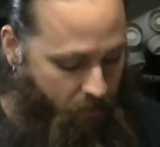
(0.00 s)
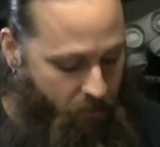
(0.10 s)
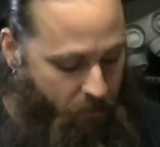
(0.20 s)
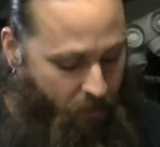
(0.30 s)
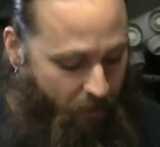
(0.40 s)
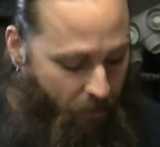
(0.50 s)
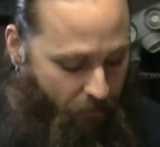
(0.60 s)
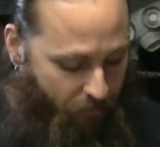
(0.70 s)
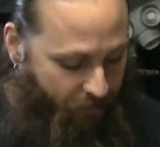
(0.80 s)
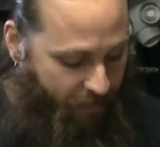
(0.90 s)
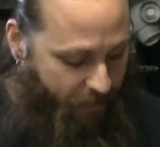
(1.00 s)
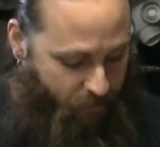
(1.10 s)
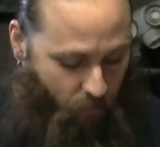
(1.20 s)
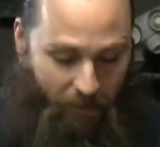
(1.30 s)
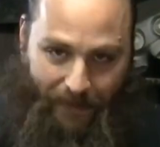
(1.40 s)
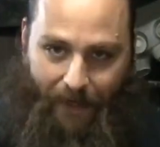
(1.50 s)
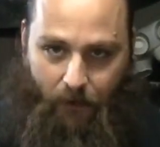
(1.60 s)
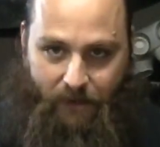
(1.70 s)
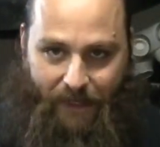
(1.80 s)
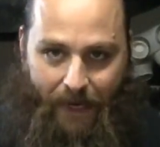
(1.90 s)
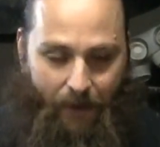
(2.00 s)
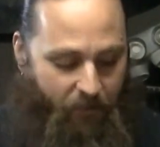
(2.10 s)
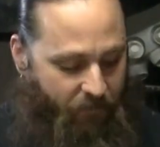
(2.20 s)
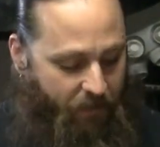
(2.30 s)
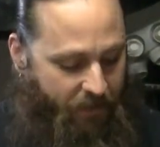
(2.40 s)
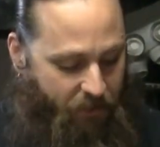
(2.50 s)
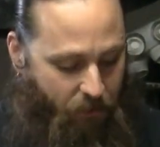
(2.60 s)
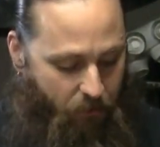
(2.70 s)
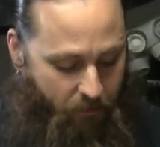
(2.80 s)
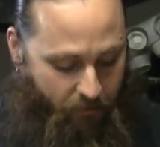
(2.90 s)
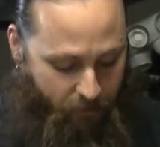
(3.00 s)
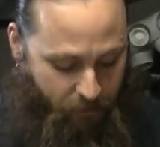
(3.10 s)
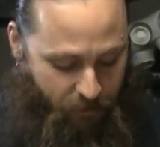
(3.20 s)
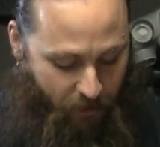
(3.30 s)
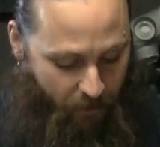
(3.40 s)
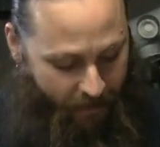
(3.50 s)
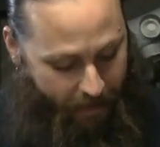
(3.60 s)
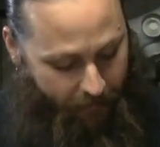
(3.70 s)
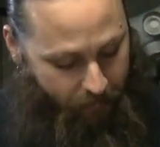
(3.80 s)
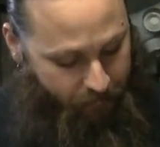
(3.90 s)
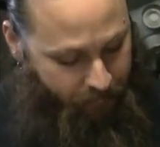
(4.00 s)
You can go through things one layer at a time if you need to when you're starting out.